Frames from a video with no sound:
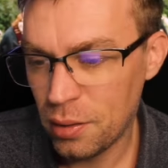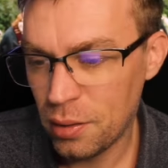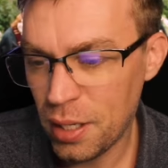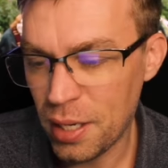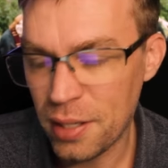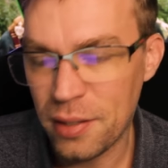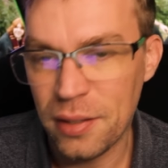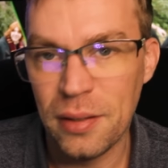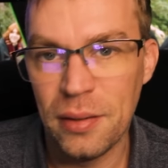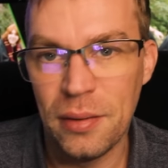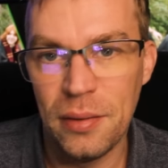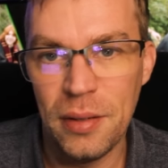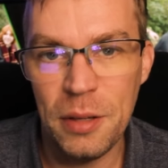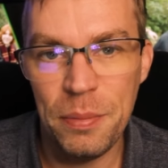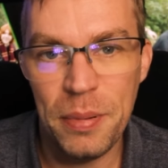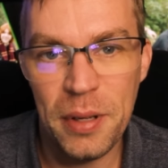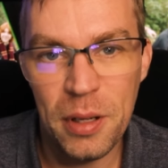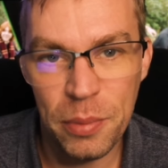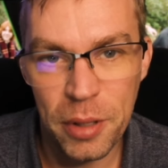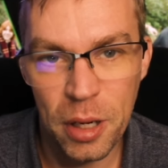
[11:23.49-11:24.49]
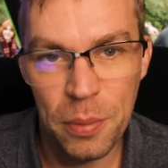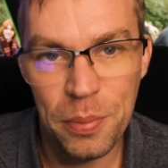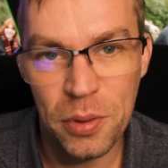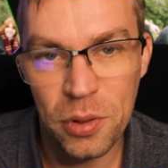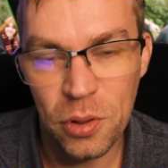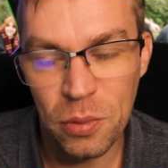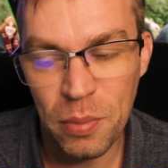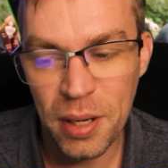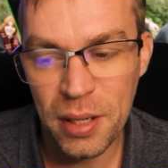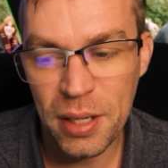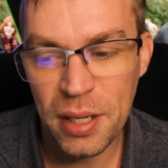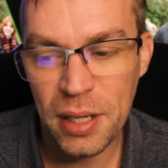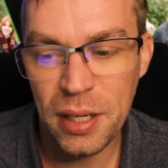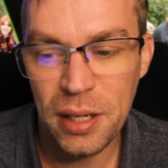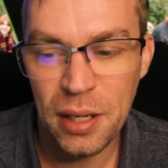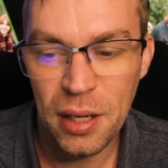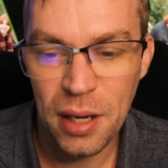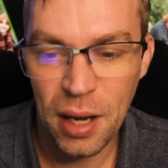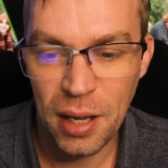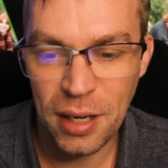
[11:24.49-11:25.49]
Yes, this bit will be open until
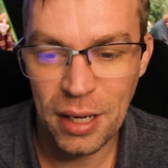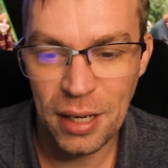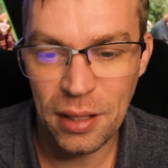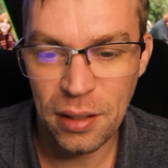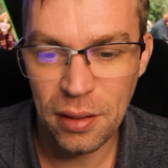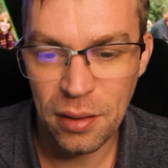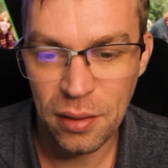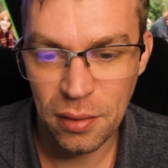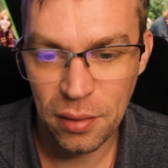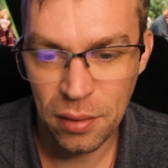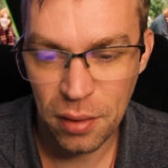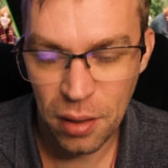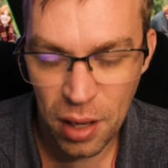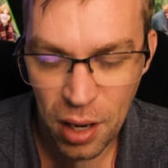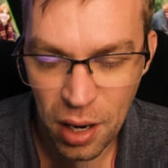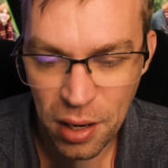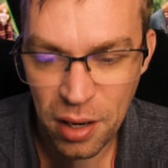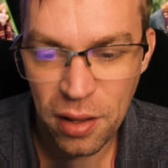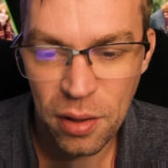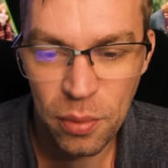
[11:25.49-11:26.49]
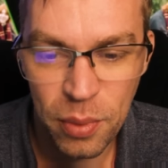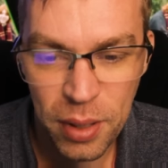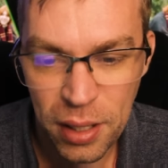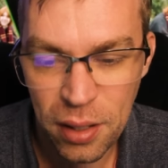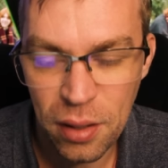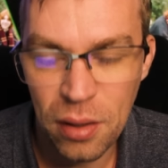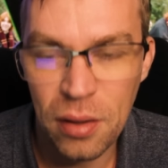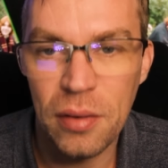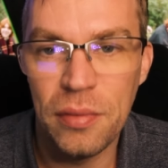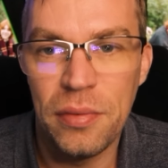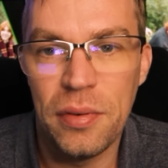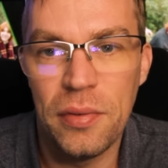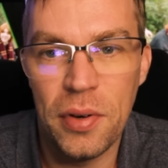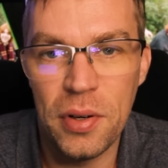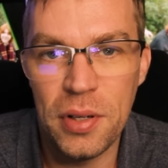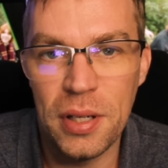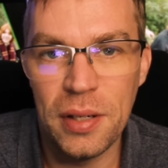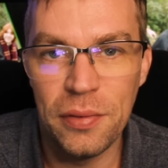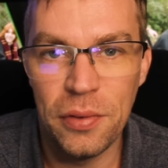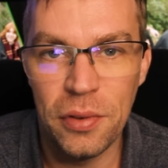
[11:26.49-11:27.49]
Monday, and then another week of
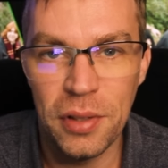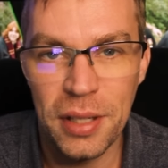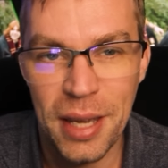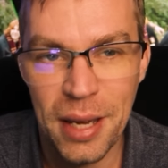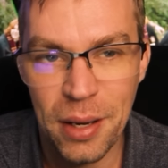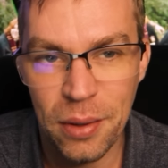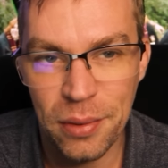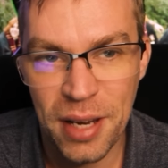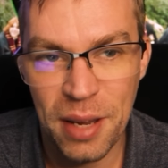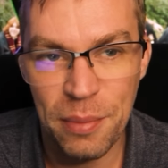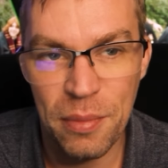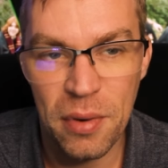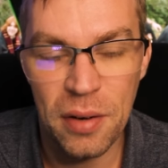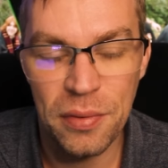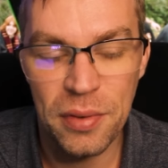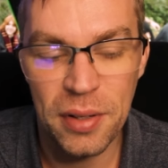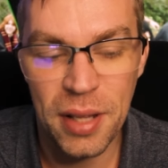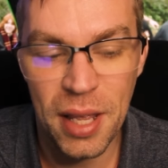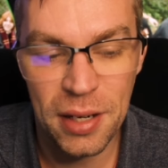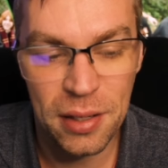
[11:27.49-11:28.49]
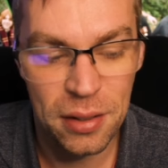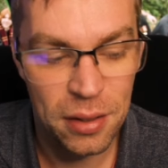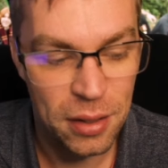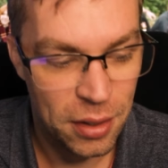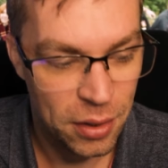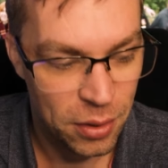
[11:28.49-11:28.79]
voting for the owl name after that.